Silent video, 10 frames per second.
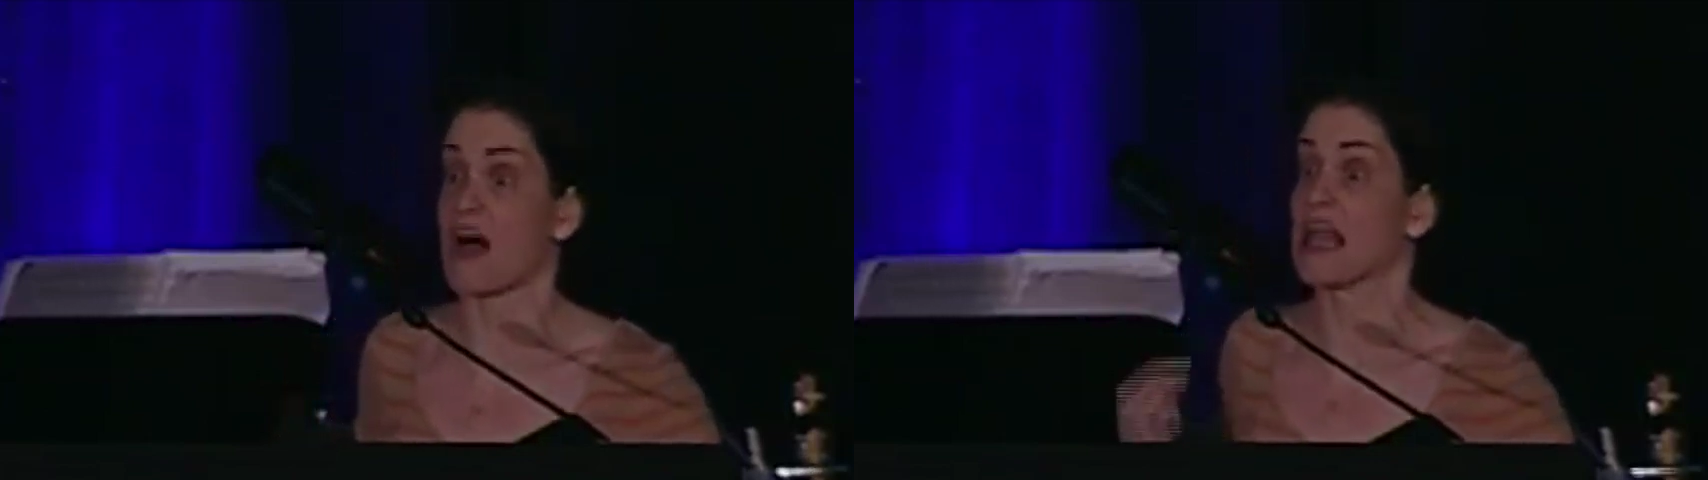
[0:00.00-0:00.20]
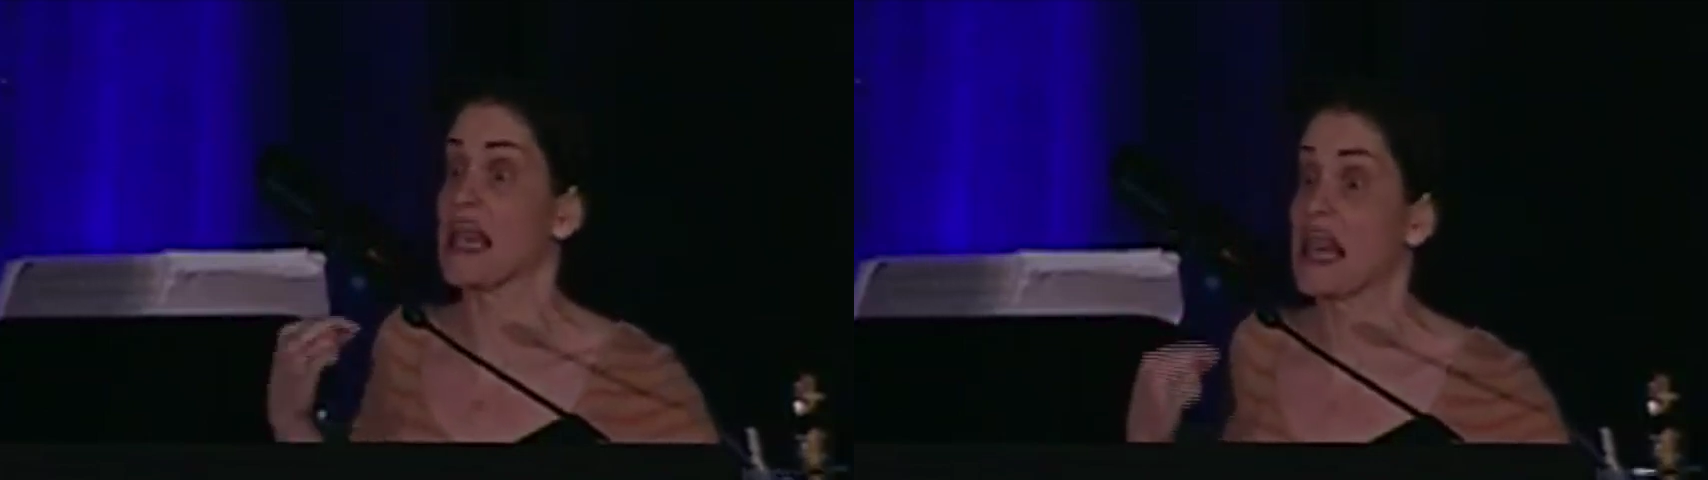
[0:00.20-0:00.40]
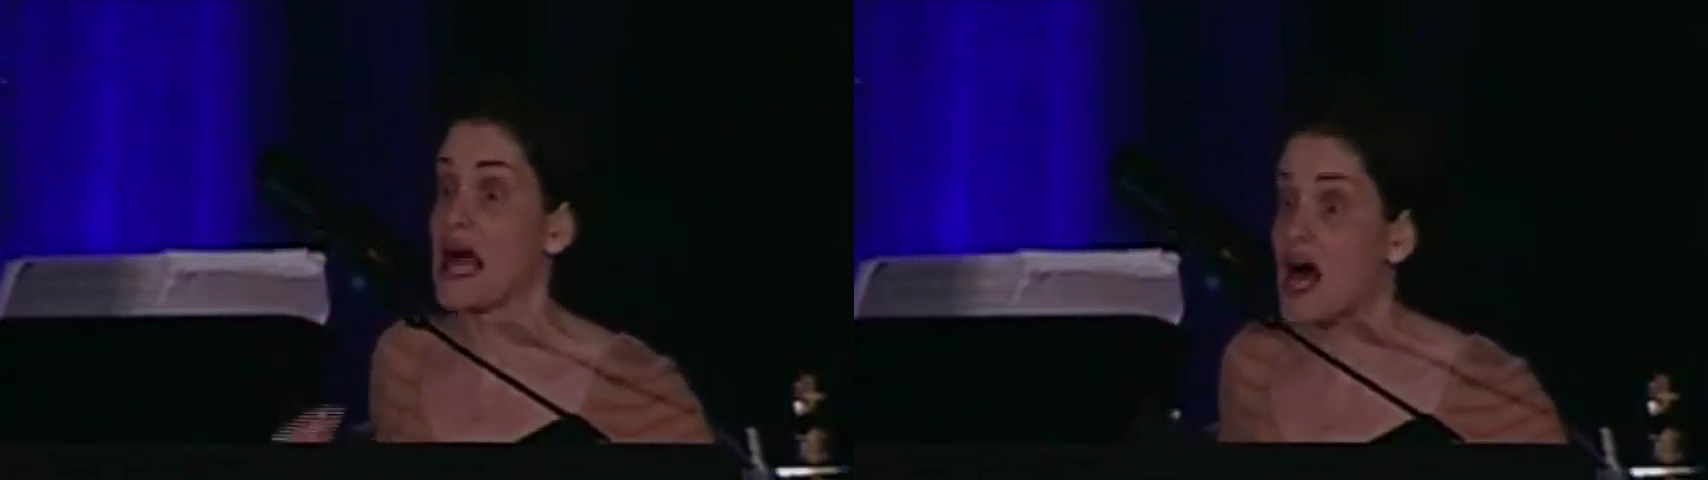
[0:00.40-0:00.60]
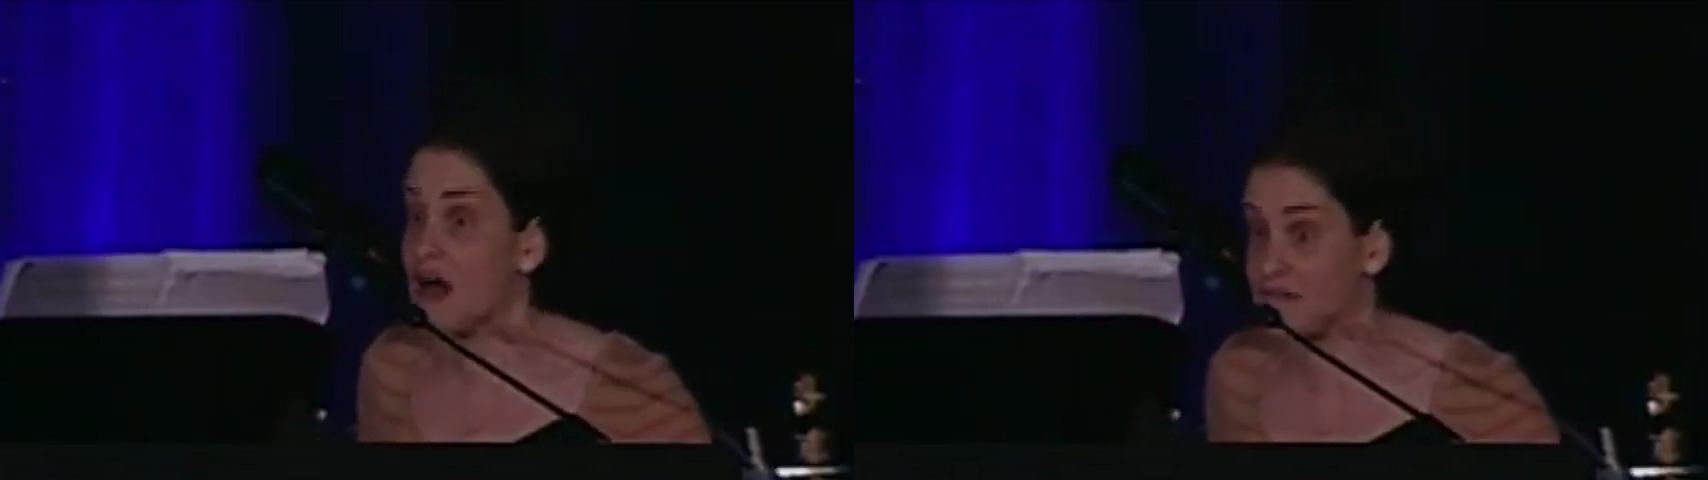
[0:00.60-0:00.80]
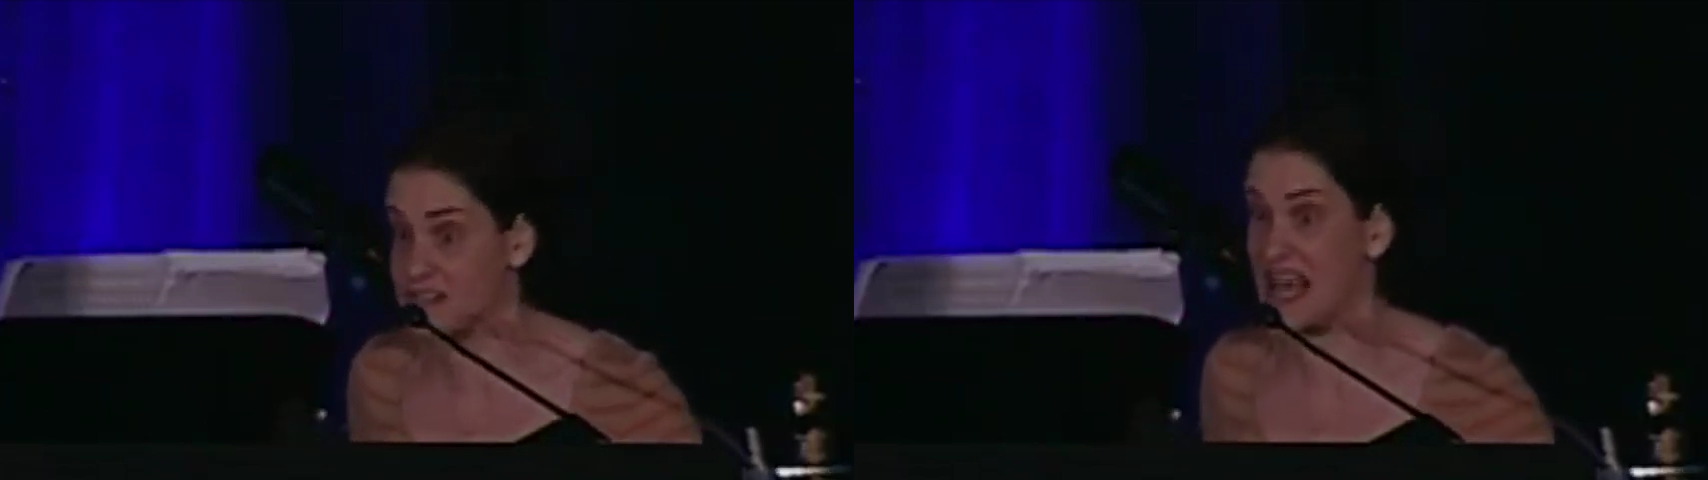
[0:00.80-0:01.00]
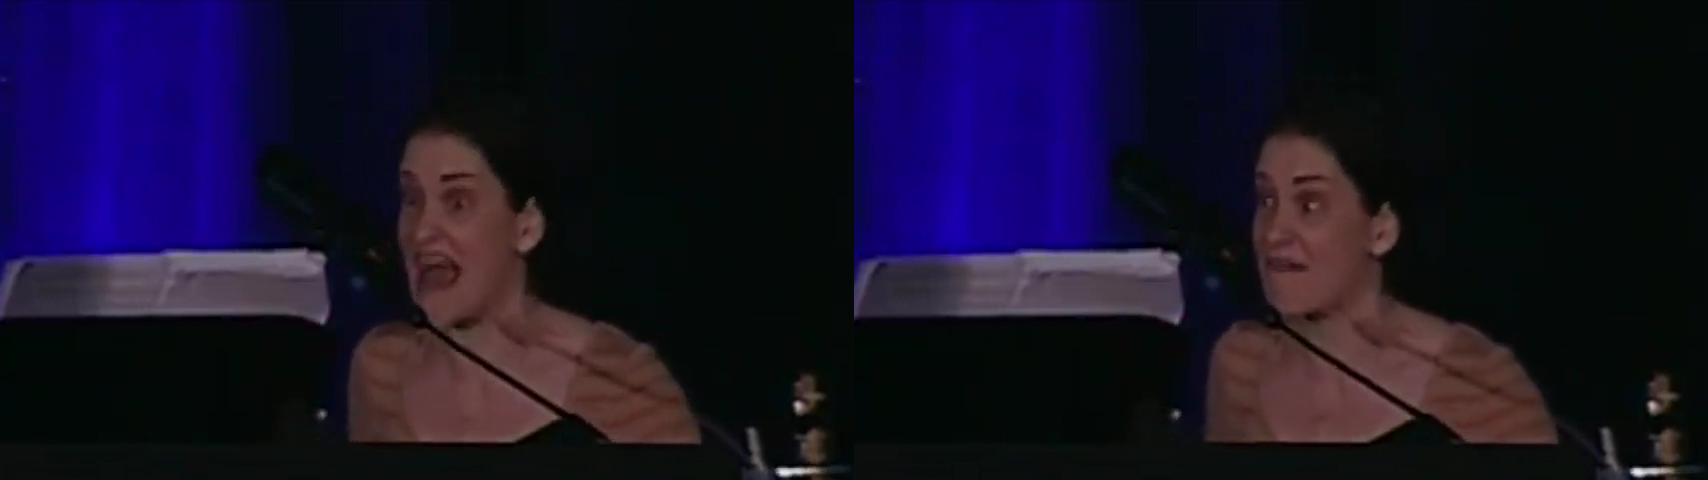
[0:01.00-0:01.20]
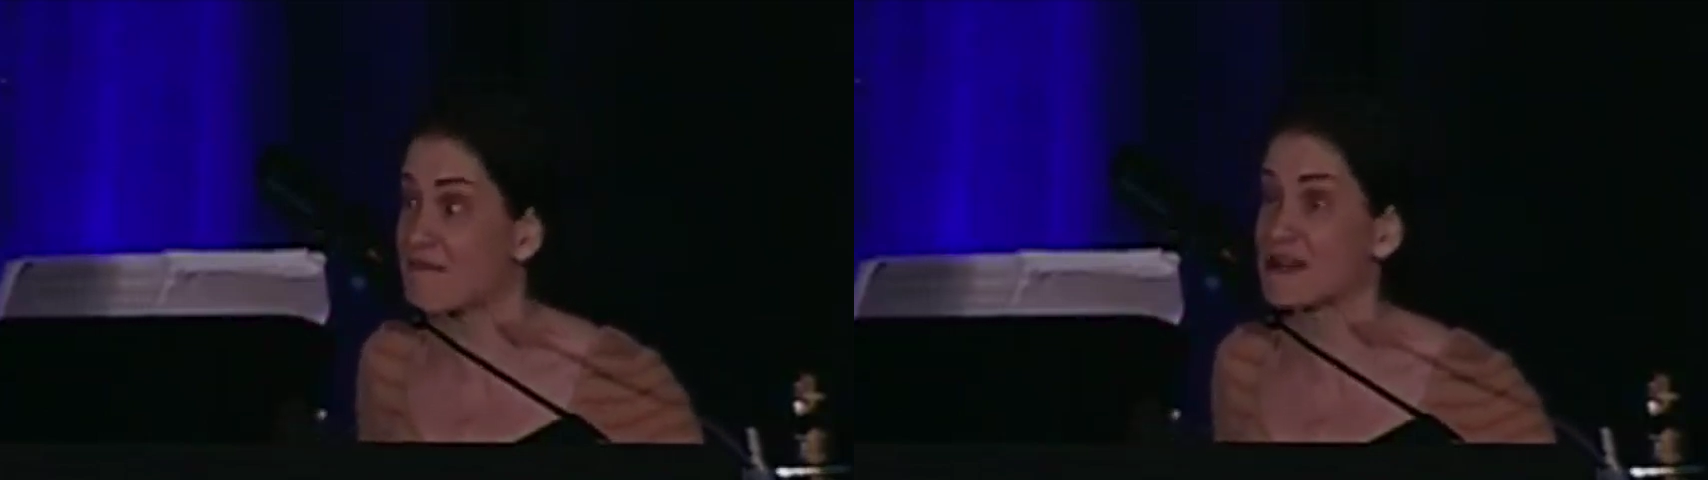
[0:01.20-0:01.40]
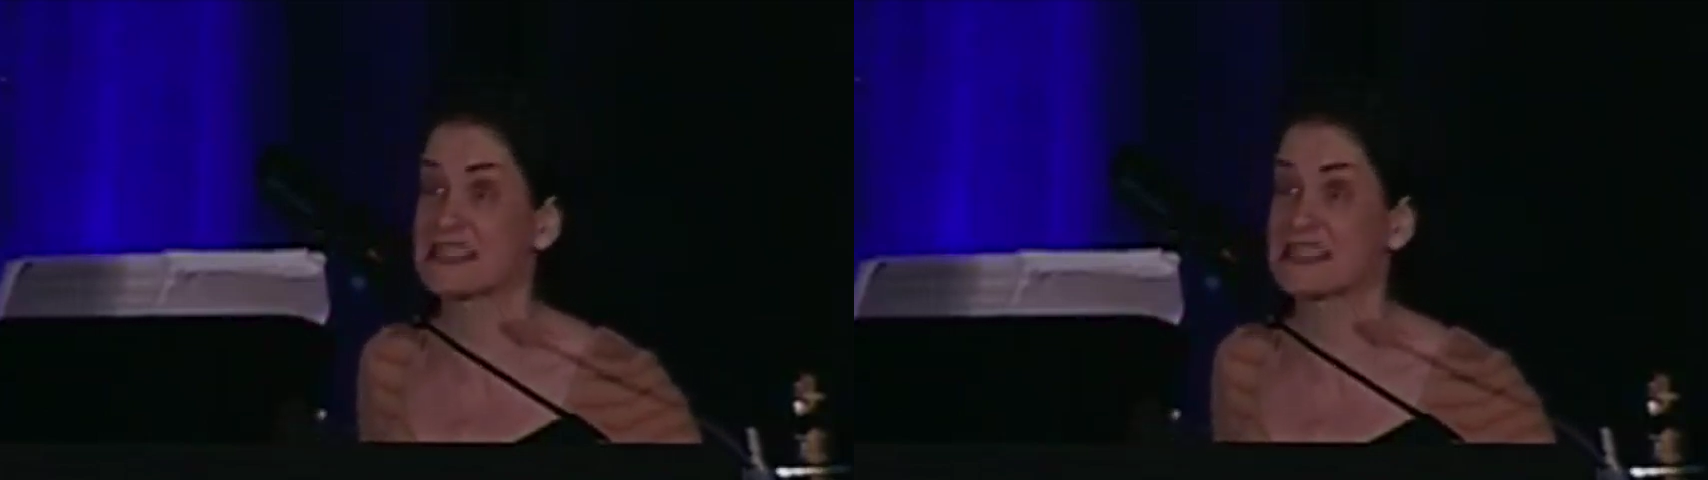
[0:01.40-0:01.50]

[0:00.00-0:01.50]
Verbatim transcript: loves every